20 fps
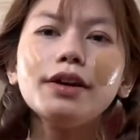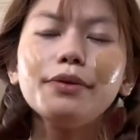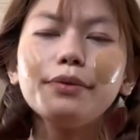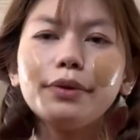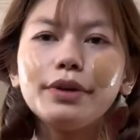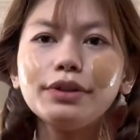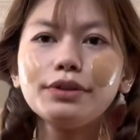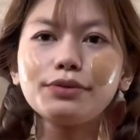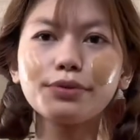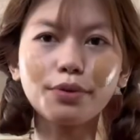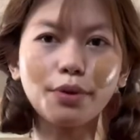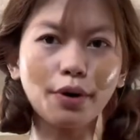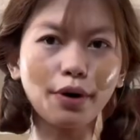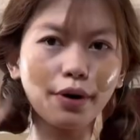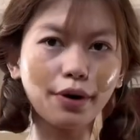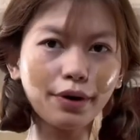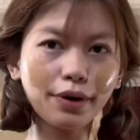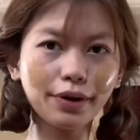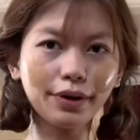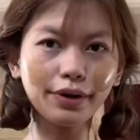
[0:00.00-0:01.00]
We
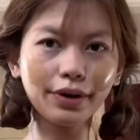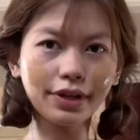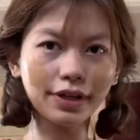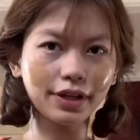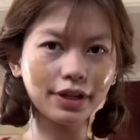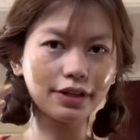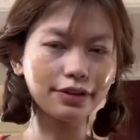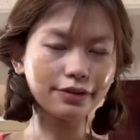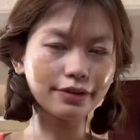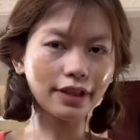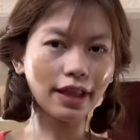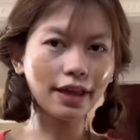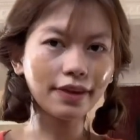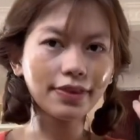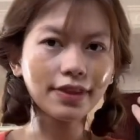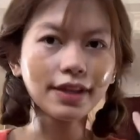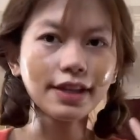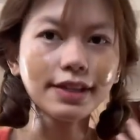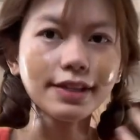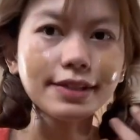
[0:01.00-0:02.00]
draw you like
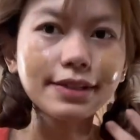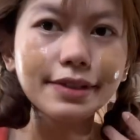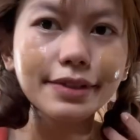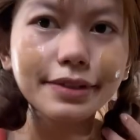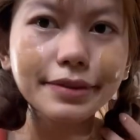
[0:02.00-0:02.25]
this,